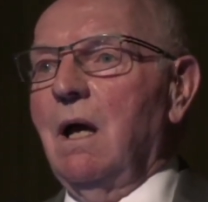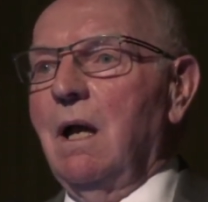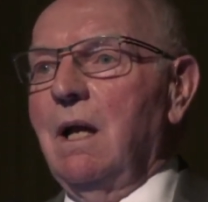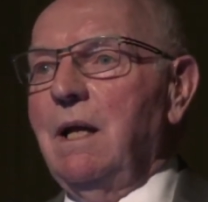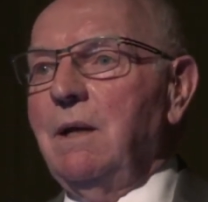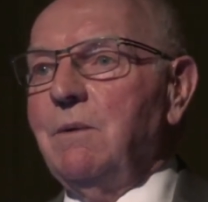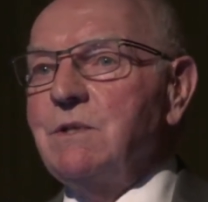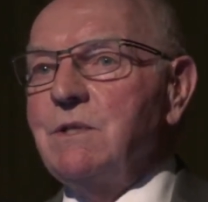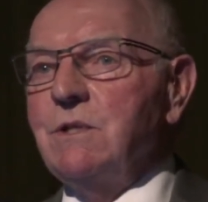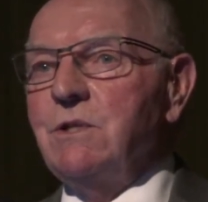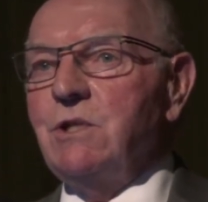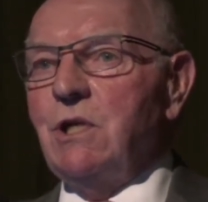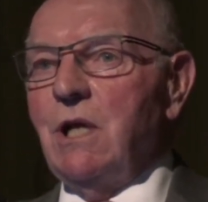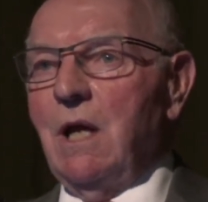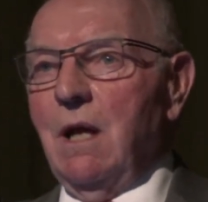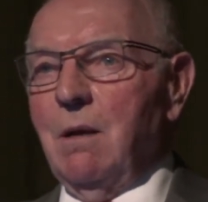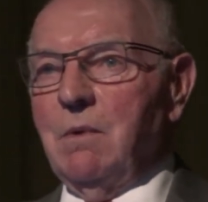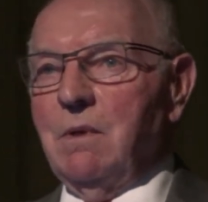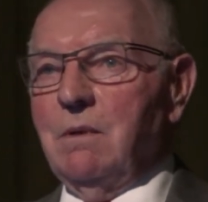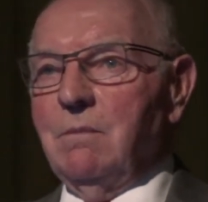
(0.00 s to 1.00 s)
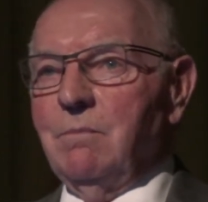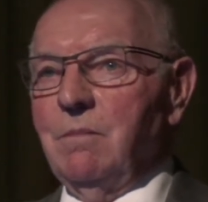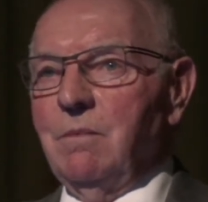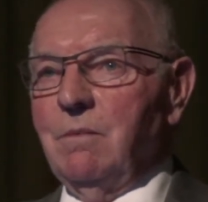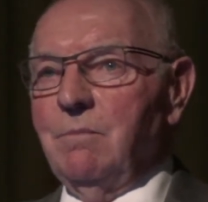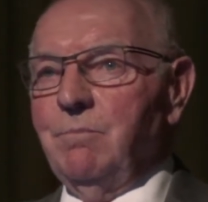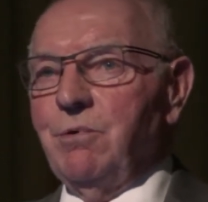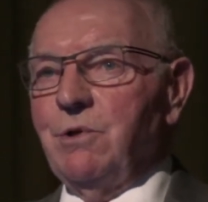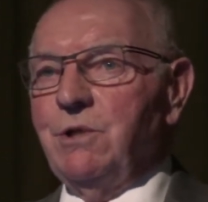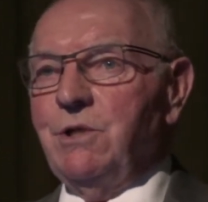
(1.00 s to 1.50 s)
He was the chairman,
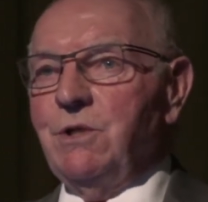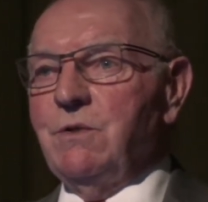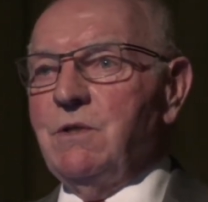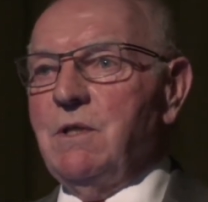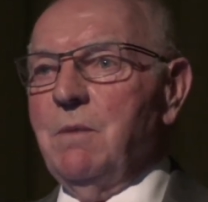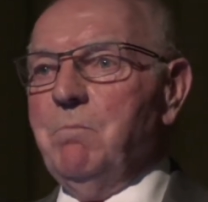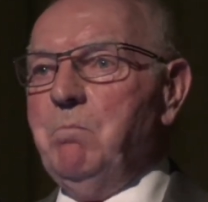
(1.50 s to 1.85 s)
produced the